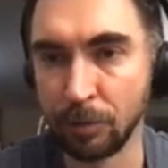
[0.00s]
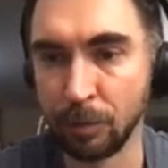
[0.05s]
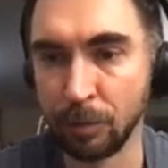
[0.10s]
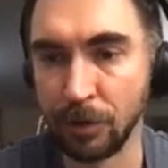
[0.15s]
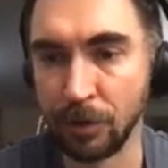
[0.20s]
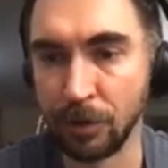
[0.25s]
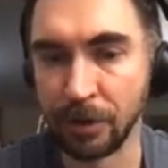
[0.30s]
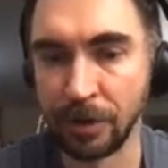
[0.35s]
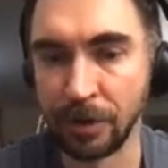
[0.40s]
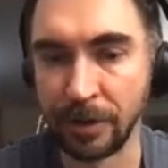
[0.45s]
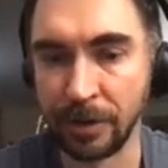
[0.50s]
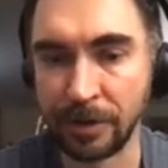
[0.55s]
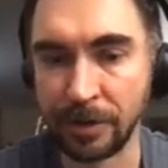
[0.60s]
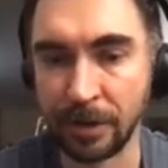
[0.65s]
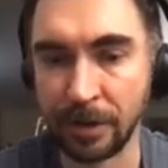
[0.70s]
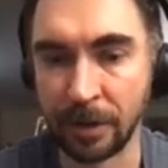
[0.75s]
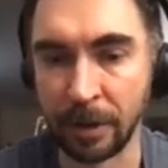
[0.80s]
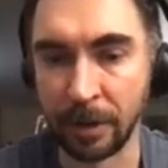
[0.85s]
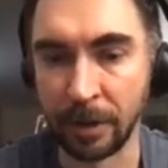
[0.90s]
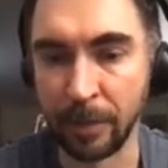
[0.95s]
which is
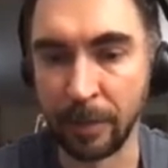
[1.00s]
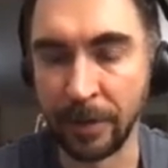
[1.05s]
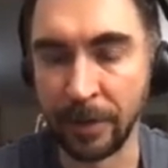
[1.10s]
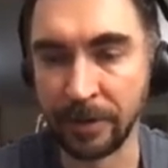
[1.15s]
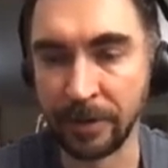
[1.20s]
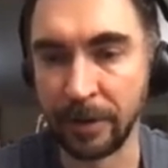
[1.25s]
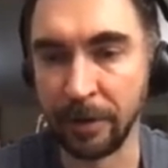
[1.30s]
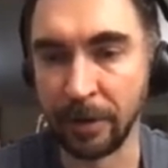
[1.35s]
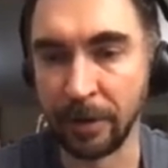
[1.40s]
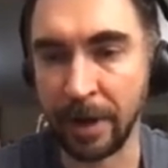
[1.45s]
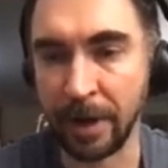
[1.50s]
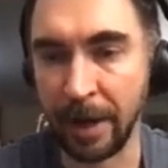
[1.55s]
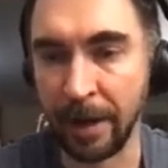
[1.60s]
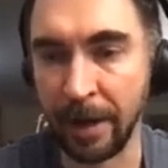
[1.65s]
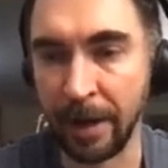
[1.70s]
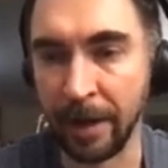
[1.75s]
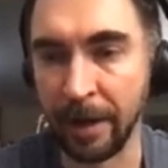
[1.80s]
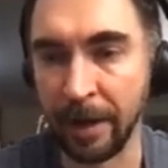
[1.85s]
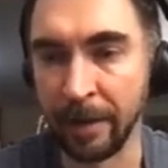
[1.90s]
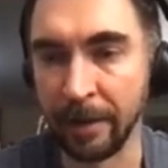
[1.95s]
basically a
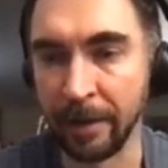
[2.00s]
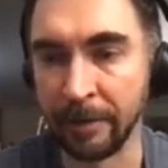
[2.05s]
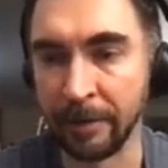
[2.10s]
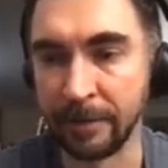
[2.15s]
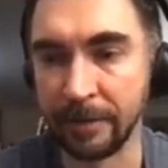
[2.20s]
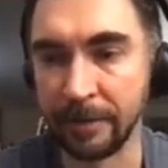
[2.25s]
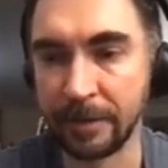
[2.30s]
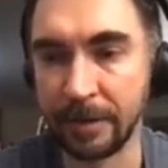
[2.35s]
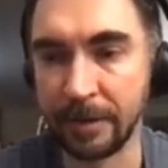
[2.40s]
high-end